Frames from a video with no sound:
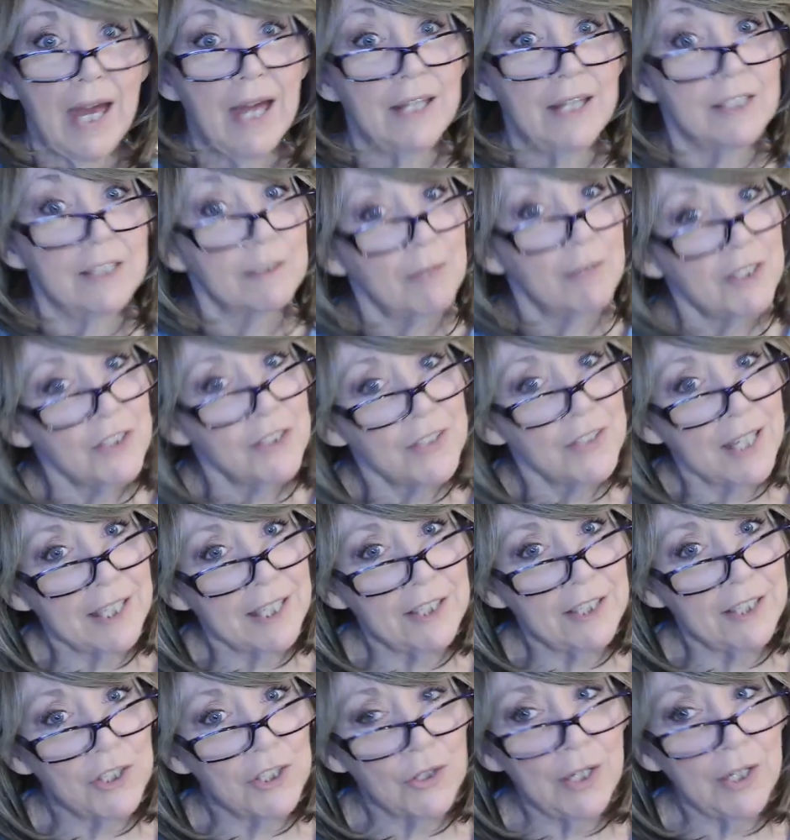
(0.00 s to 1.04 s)
and as much as I
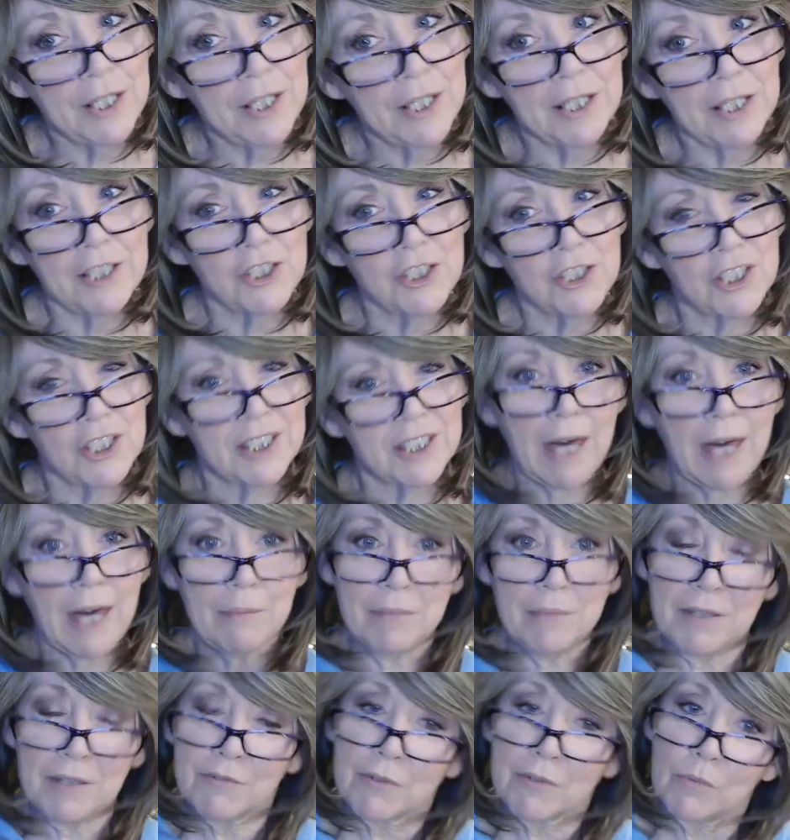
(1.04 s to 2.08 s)
enjoyed it, it just kept
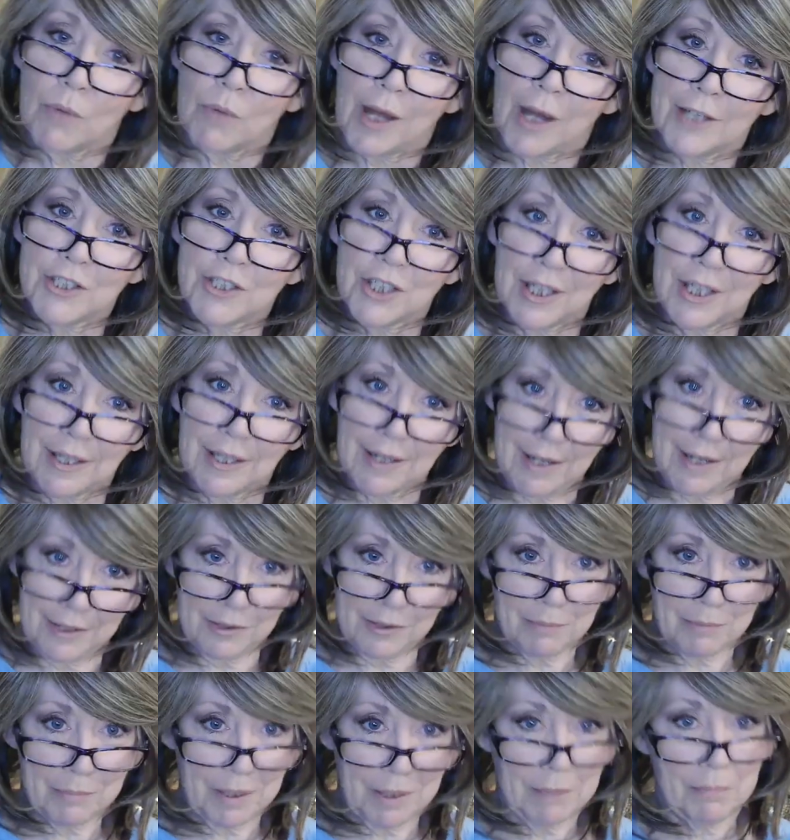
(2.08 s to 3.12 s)
me from watching
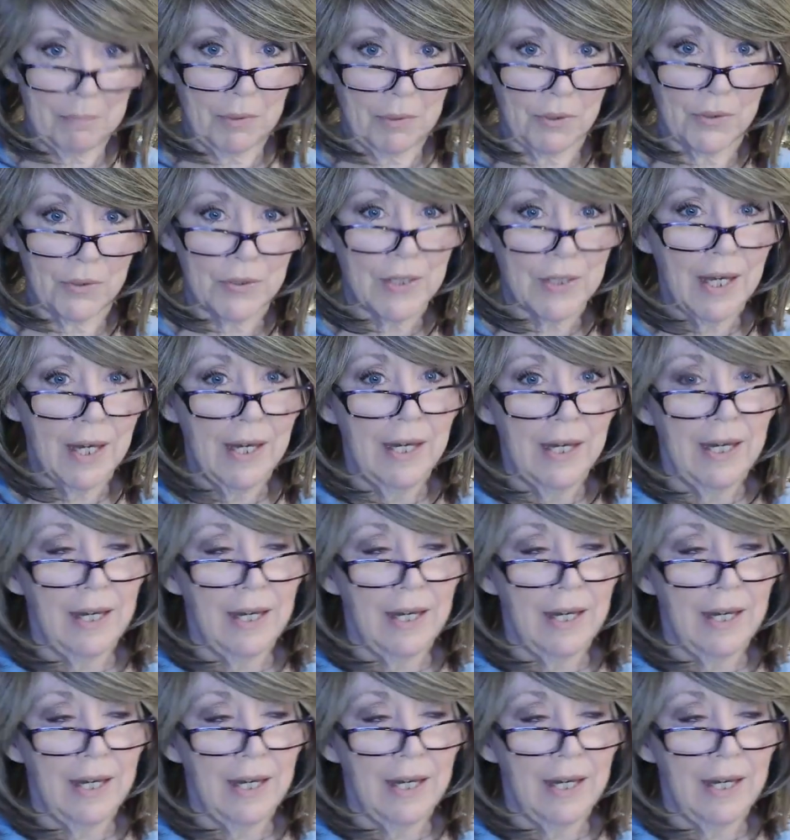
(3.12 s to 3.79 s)
other people's.